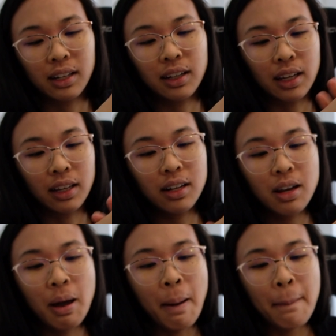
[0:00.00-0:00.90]
it in.
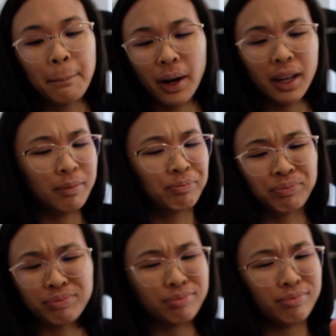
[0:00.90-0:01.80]
But
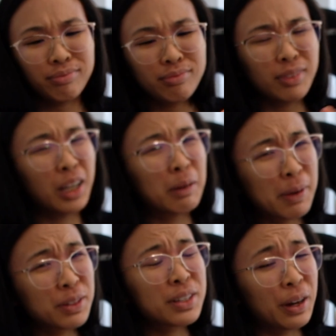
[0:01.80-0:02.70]

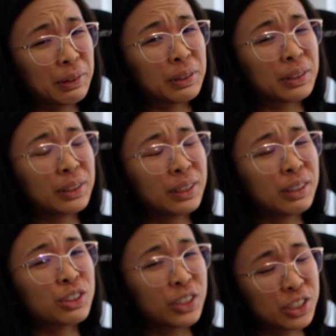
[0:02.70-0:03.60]
compared to other
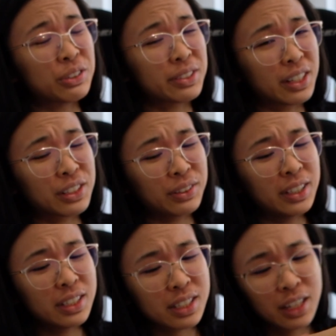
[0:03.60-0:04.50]
traditional
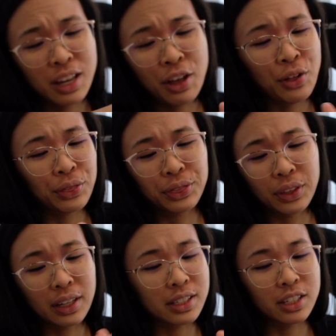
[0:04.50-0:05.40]
sunscreens,
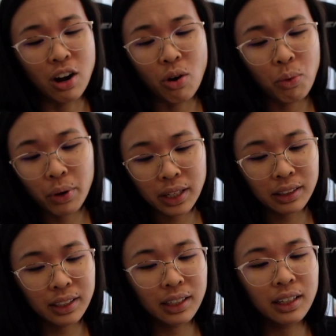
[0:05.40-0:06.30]
it's not
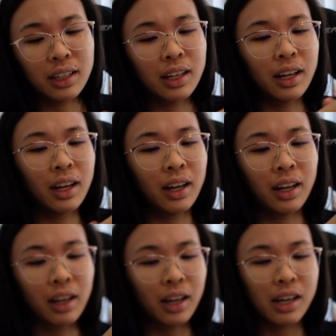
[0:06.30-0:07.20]
oily.
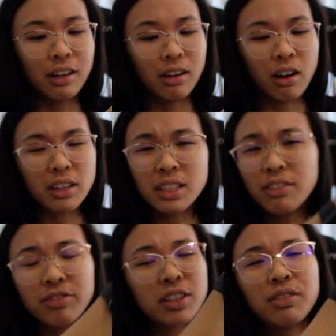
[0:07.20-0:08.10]
It honestly
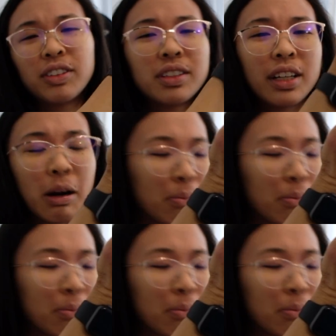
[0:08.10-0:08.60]
just feels like a